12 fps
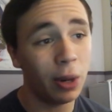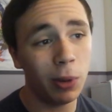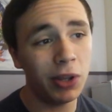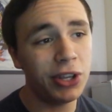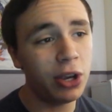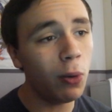
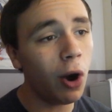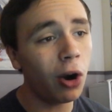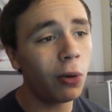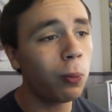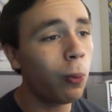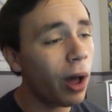Well, you
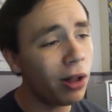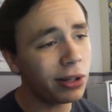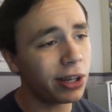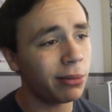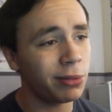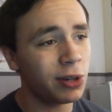are
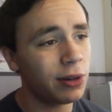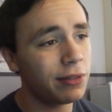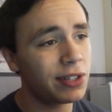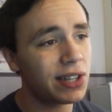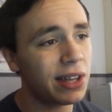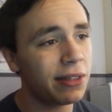welcome. Don't
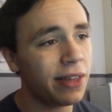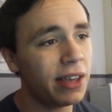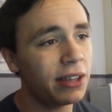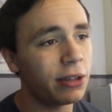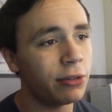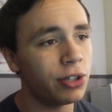even say
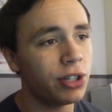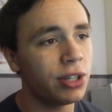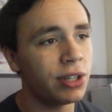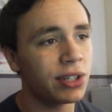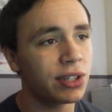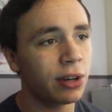thank you,
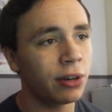jeez.